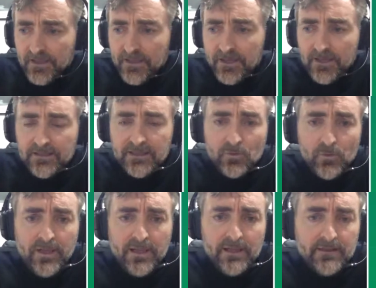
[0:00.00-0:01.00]
uh, that
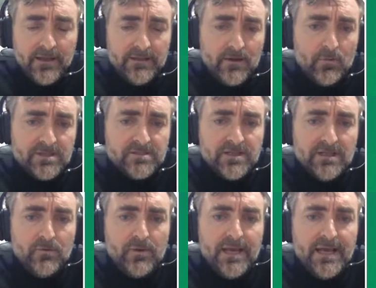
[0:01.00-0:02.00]
we the, the question
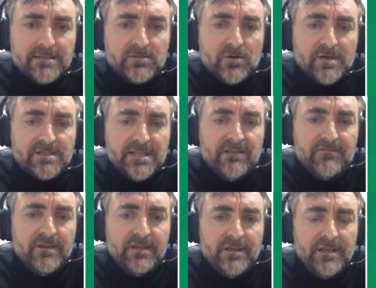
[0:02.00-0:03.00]
that we ask ourselves
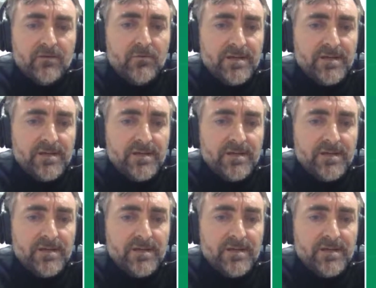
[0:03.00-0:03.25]
in